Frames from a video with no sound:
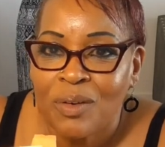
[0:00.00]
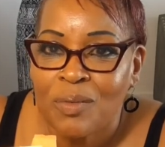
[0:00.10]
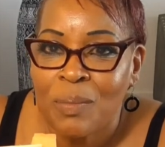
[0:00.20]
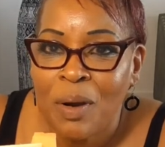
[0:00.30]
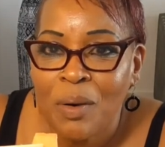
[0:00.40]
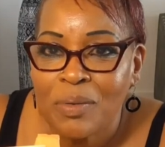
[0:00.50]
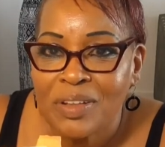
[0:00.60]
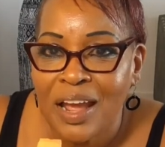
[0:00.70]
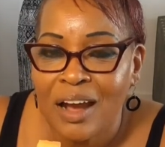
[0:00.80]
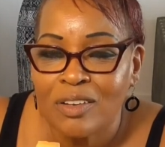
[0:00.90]

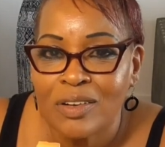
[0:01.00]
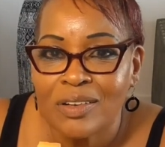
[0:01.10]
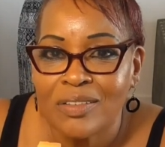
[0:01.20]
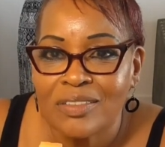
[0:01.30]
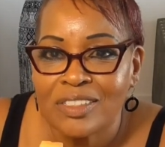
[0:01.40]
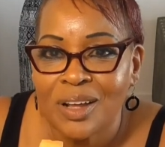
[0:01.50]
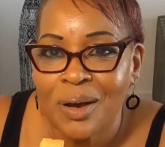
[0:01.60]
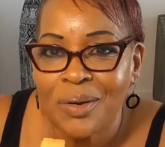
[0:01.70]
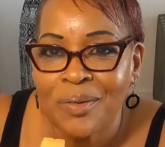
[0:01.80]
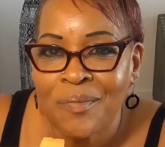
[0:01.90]
remote, y'all.
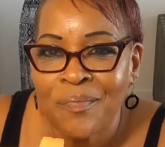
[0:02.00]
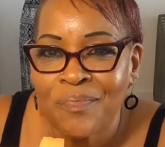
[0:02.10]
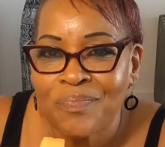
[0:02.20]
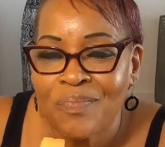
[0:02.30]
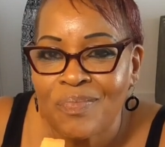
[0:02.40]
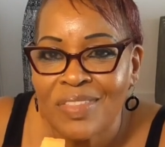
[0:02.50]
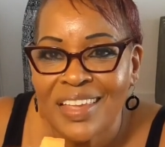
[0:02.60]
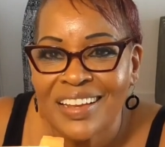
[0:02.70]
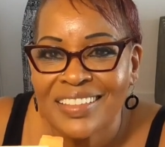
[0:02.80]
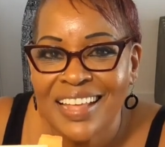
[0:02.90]
So
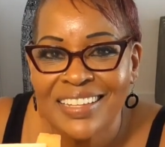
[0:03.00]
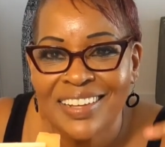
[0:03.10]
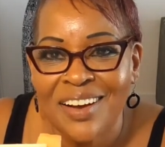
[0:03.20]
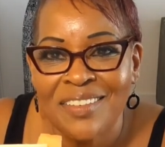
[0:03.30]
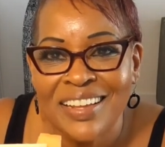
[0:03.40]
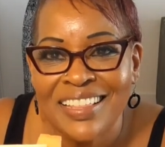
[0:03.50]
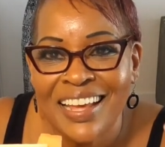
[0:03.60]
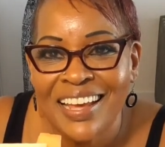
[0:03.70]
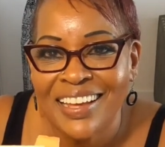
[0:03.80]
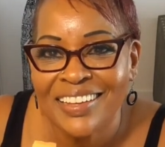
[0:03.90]
that's the only
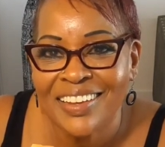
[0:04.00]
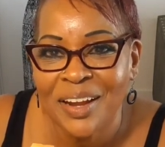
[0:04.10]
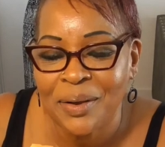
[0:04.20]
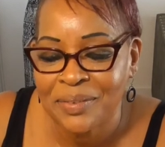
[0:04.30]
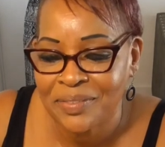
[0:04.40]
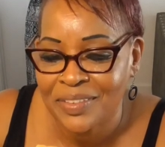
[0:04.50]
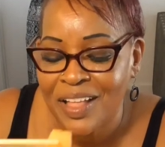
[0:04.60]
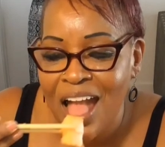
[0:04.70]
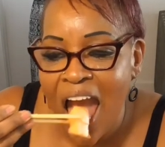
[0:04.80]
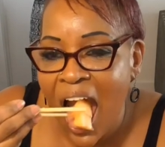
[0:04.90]
thing, you know.
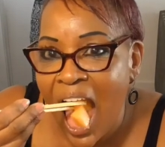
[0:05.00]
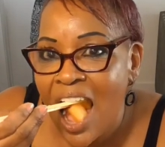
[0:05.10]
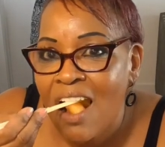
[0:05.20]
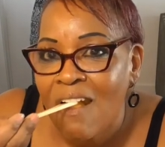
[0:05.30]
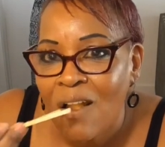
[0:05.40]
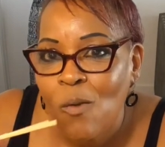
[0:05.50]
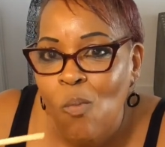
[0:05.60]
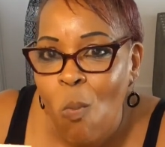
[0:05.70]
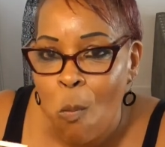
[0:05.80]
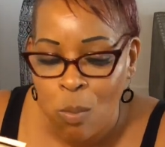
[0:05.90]

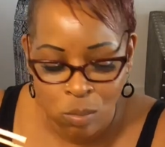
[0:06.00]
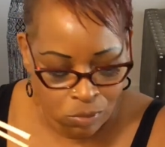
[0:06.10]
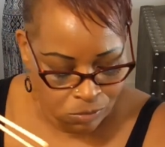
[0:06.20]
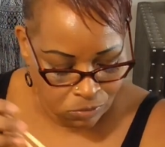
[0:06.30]
Mm-hmm.